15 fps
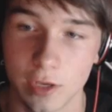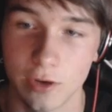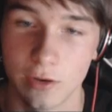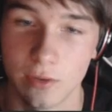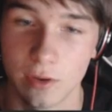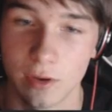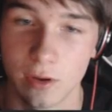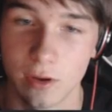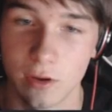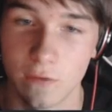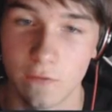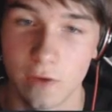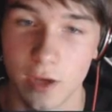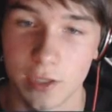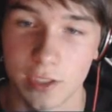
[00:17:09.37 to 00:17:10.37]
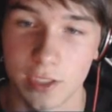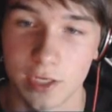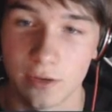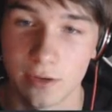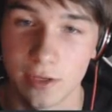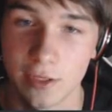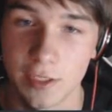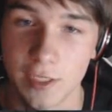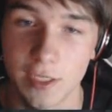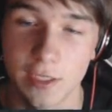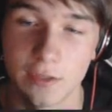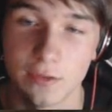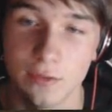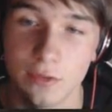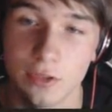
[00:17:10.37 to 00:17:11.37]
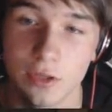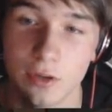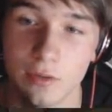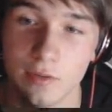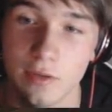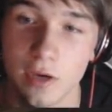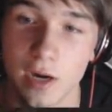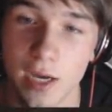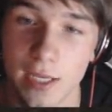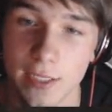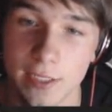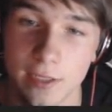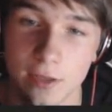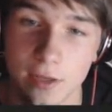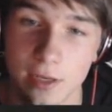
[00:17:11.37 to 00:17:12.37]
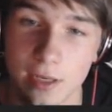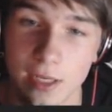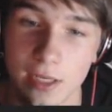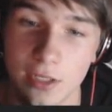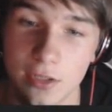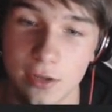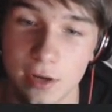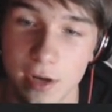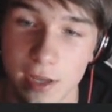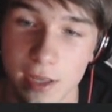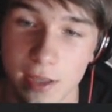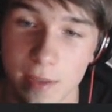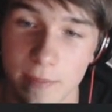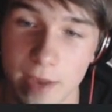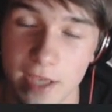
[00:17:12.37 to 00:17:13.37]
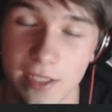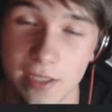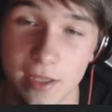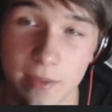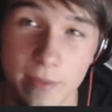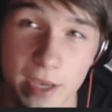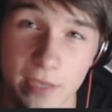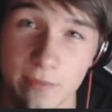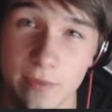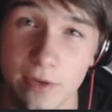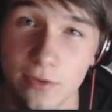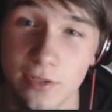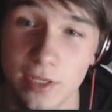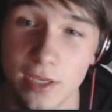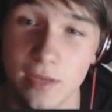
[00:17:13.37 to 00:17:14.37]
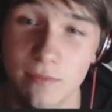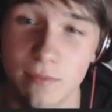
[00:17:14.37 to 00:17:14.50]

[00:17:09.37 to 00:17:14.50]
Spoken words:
know a lot of our series is to show you guys literally the best of the best builds in